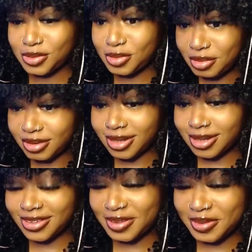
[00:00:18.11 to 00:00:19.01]
Aura.
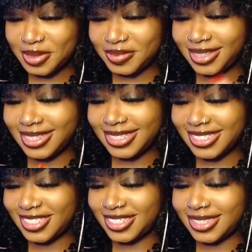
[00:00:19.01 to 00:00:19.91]
Okay, baby, let's get
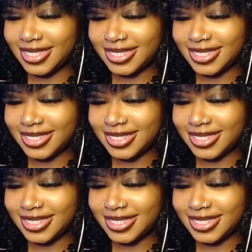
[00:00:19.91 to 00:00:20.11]
into this.